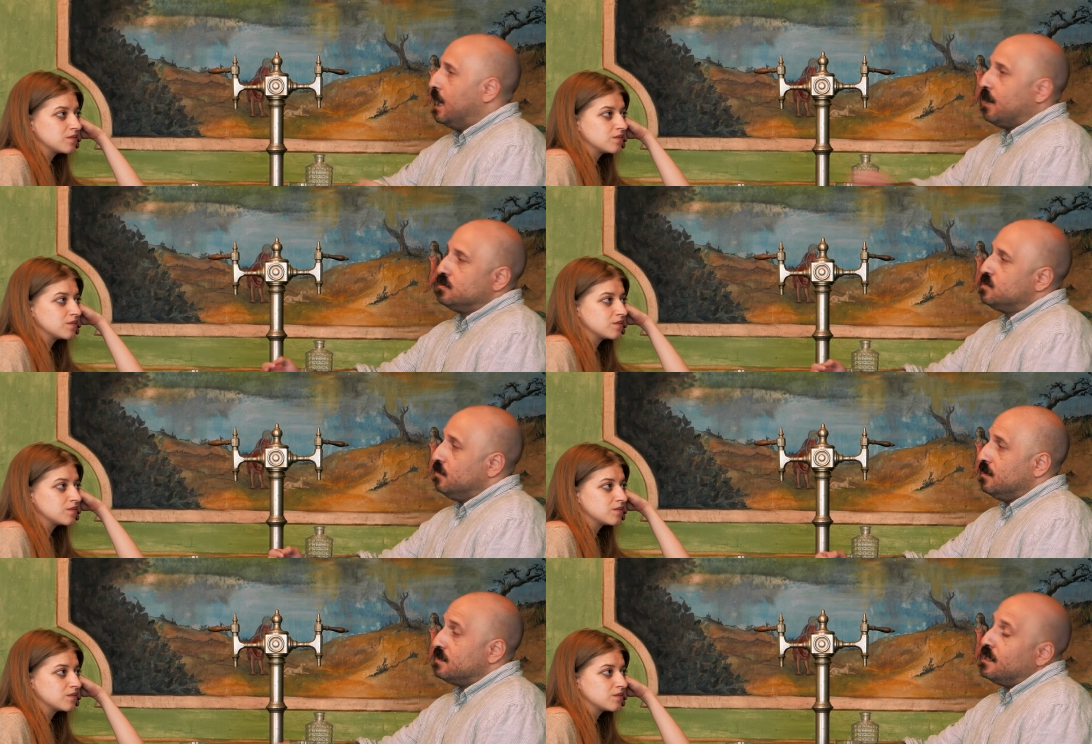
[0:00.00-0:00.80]
Speaker 1: and I was
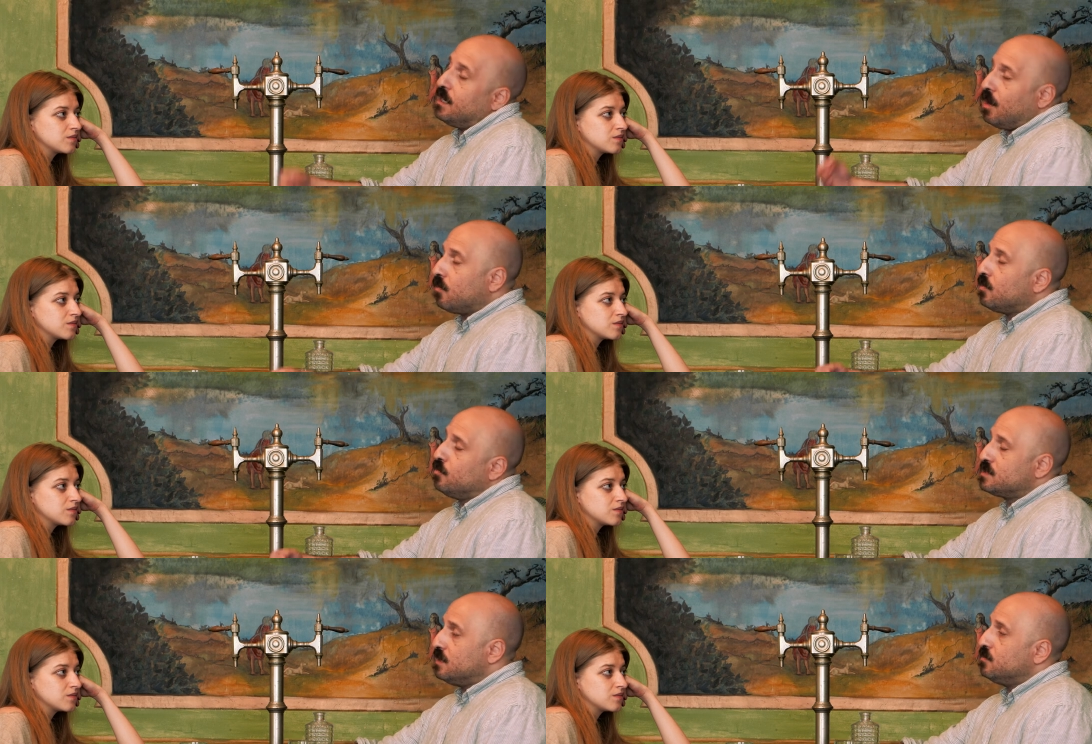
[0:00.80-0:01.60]
doing this. And not only
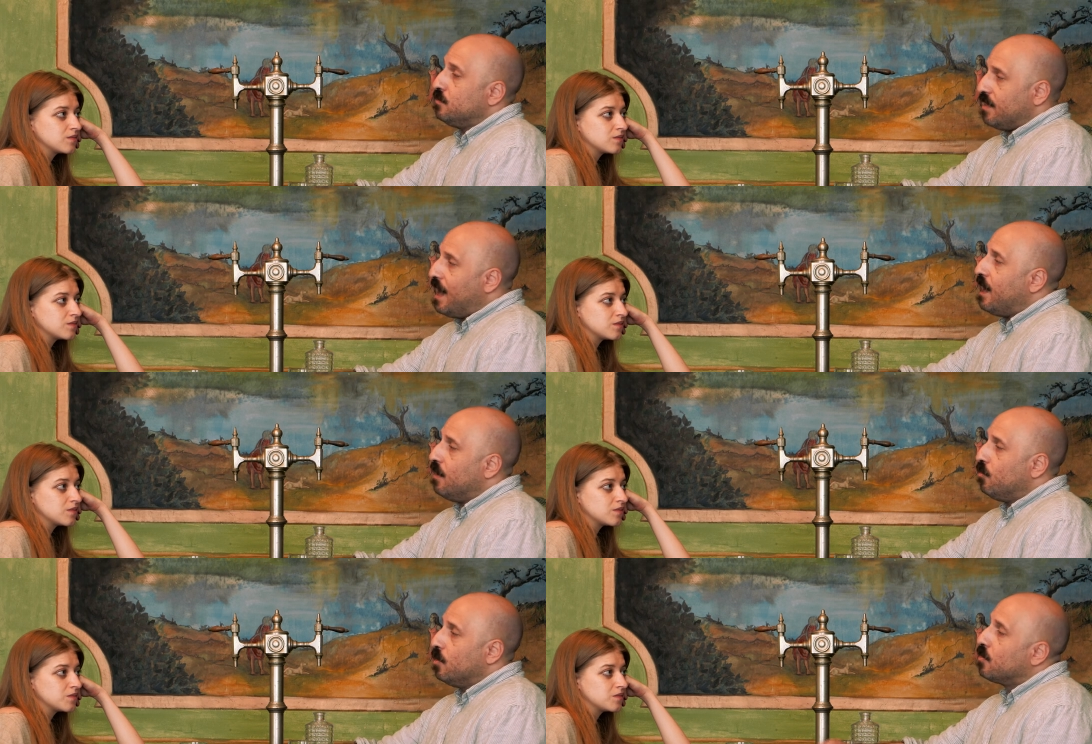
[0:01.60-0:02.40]
was I doing
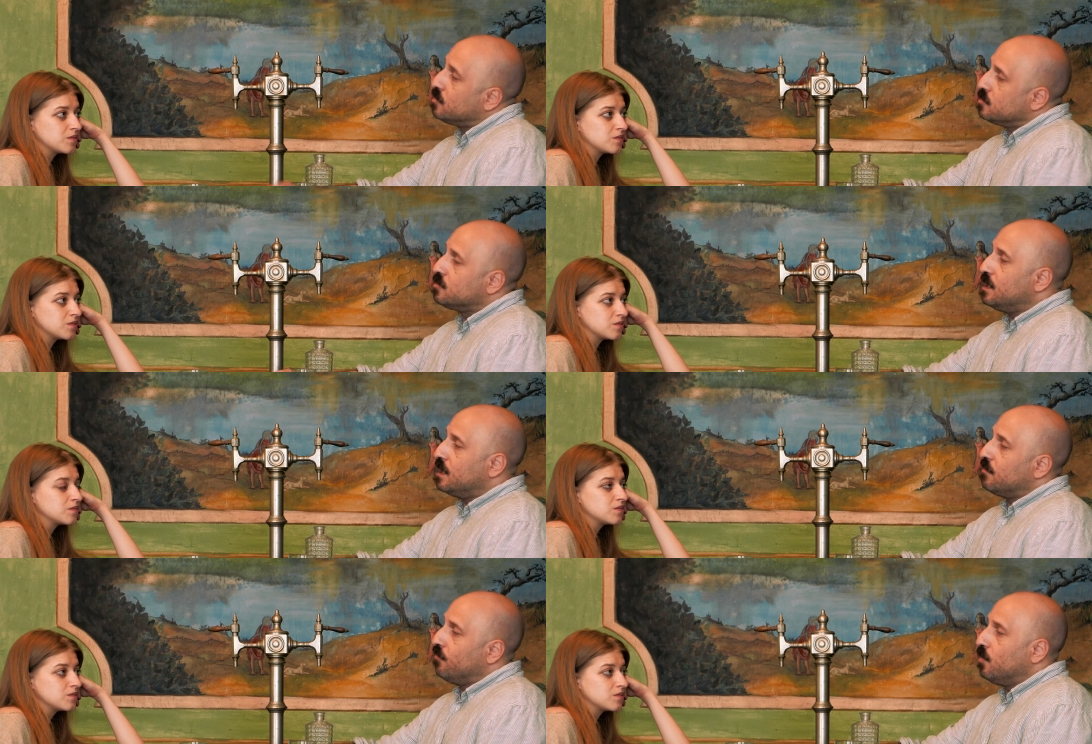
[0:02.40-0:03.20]
that, we were also trying to
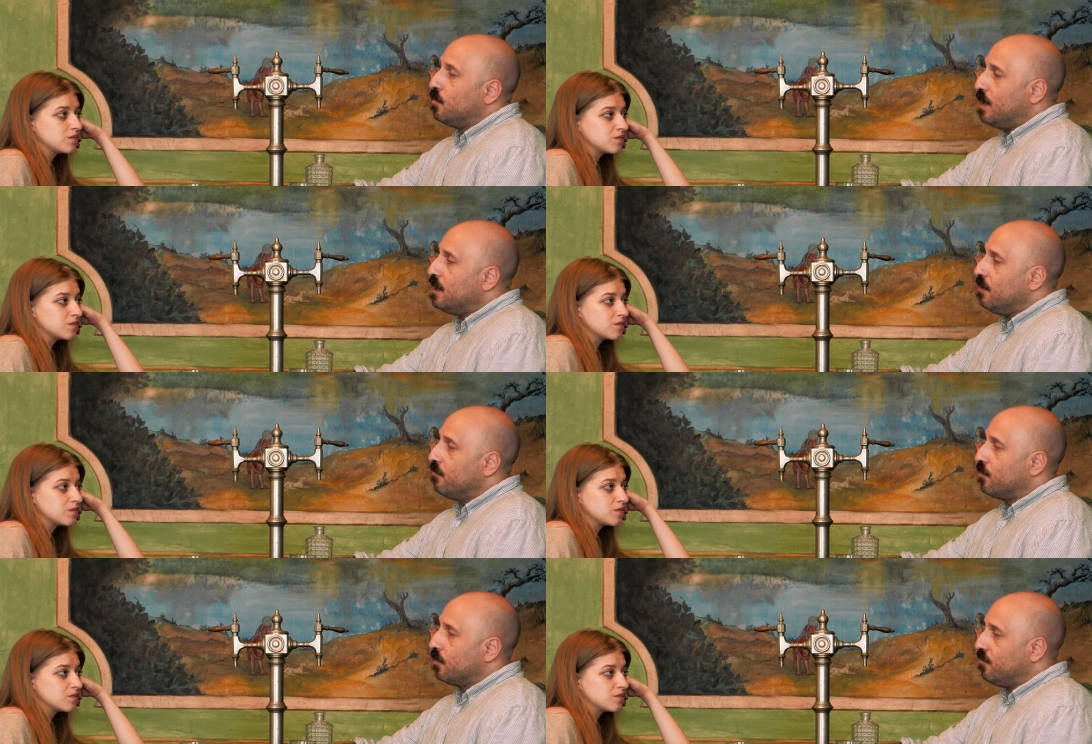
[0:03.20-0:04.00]
get the film ready
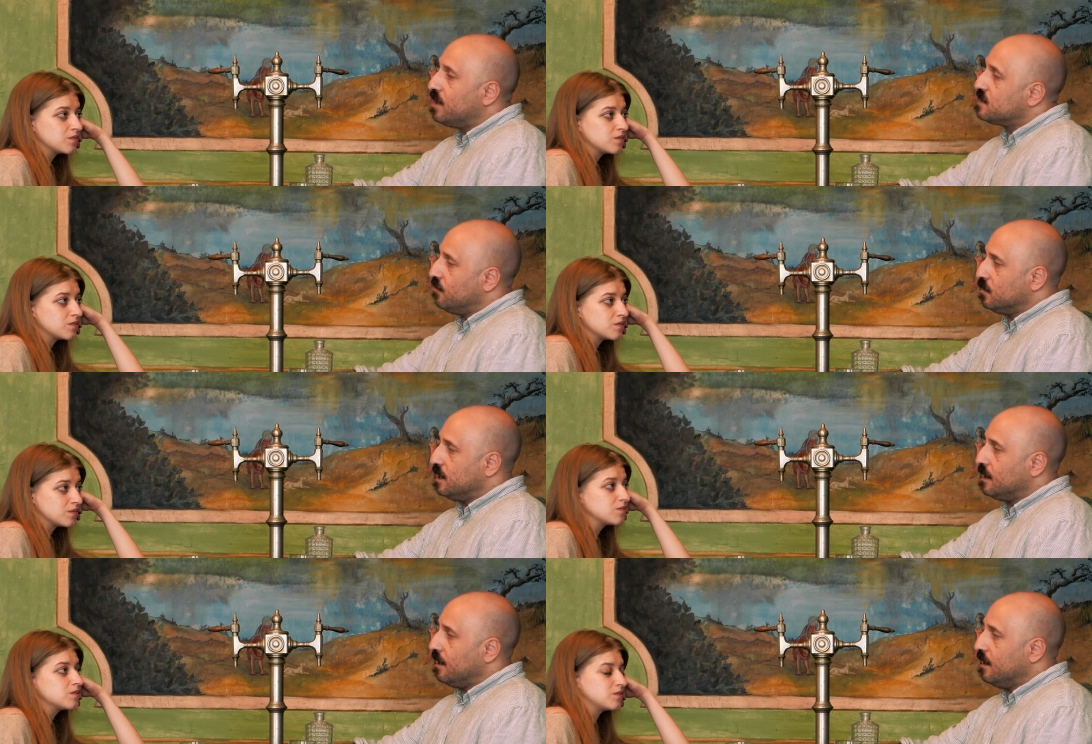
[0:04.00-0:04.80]
for festival
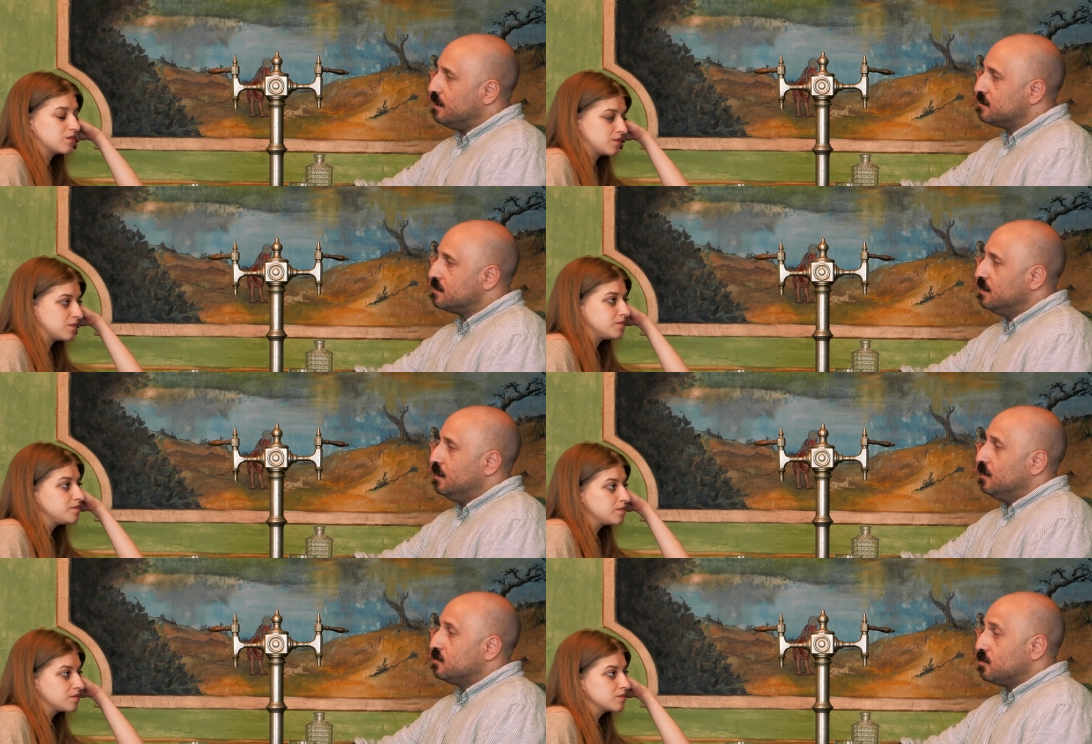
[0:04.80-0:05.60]
deadlines.
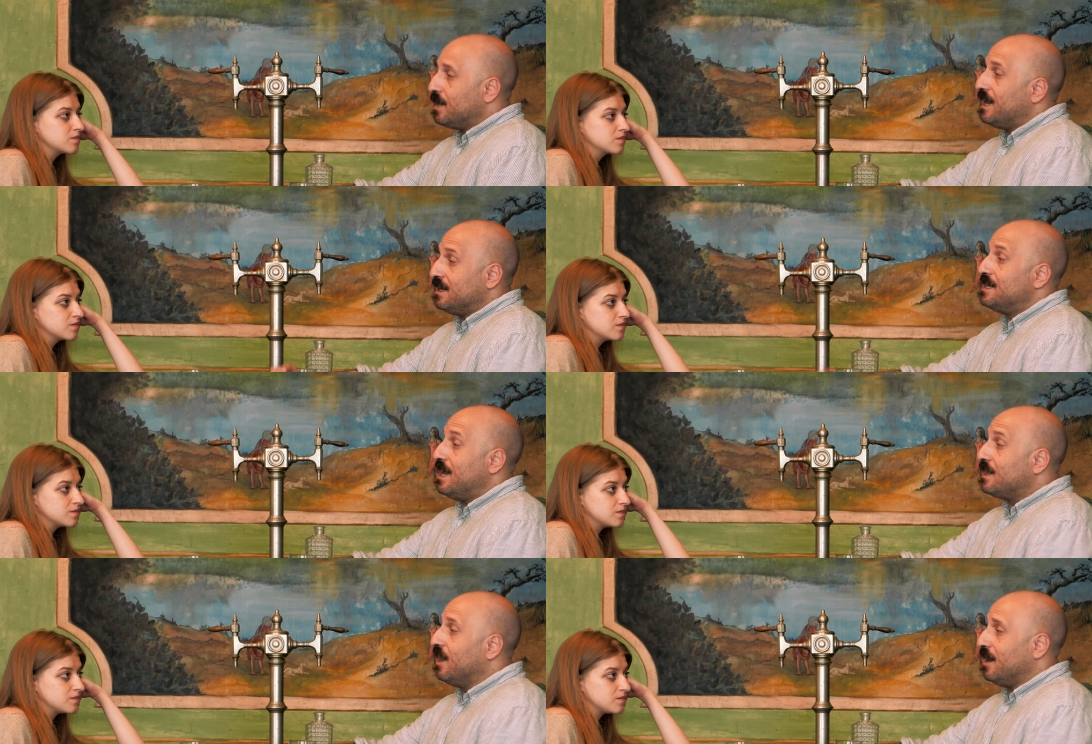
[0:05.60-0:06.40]
So we had a
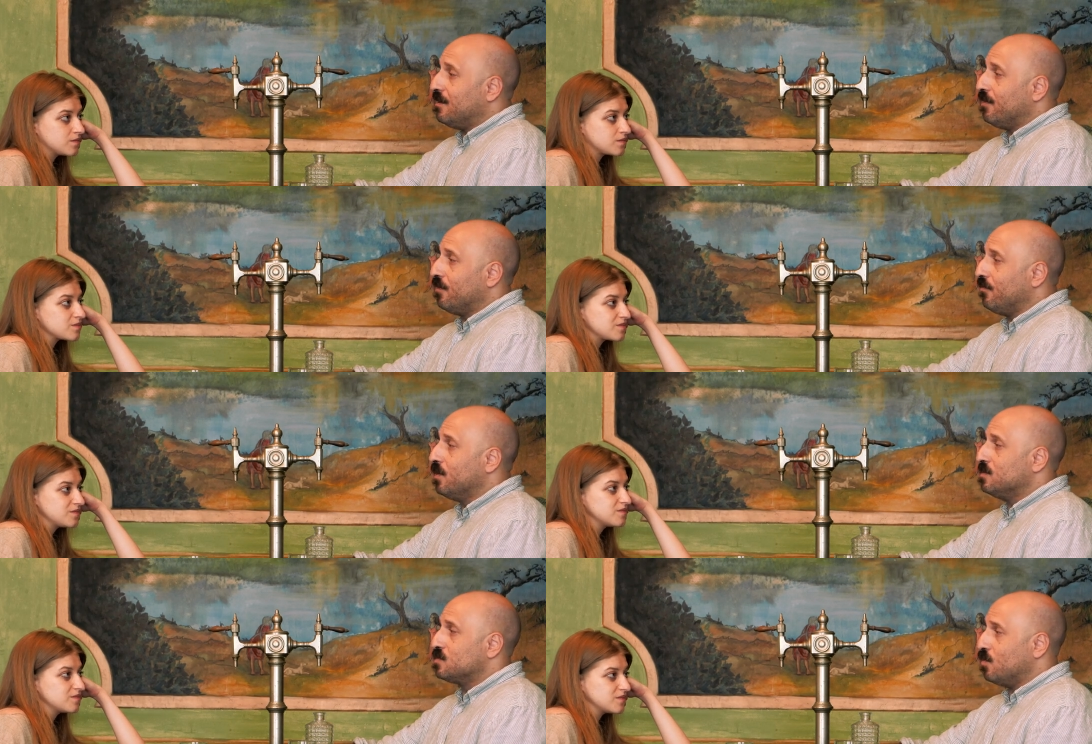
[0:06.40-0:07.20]
deadline on the
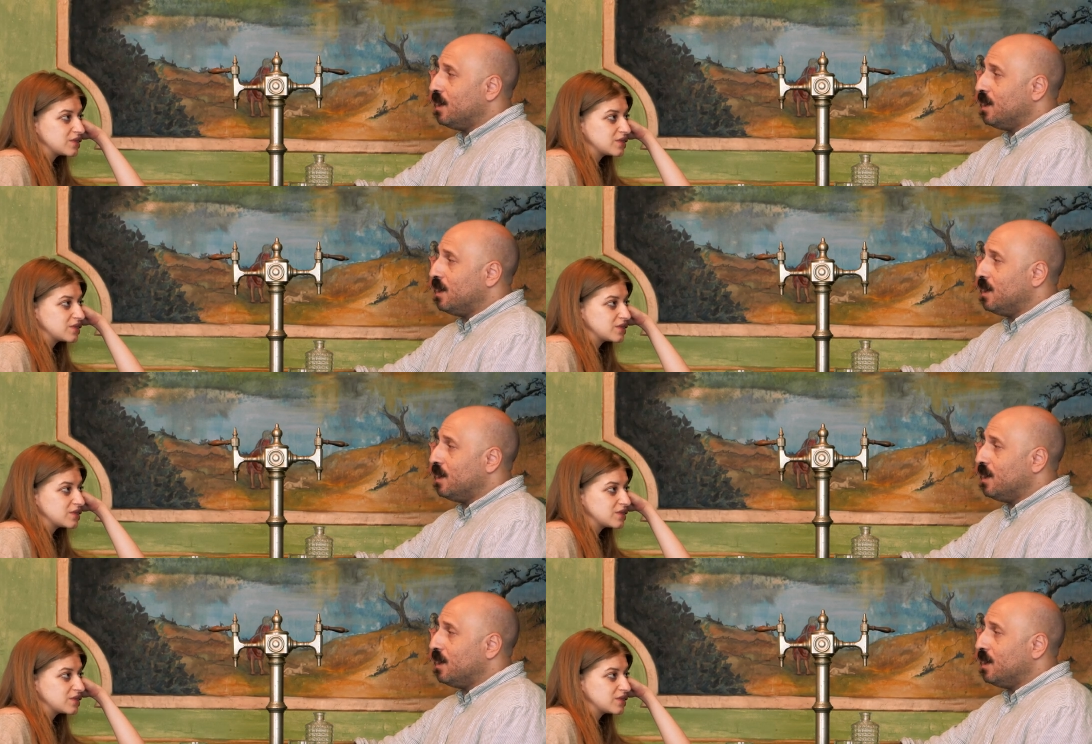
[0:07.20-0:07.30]
film as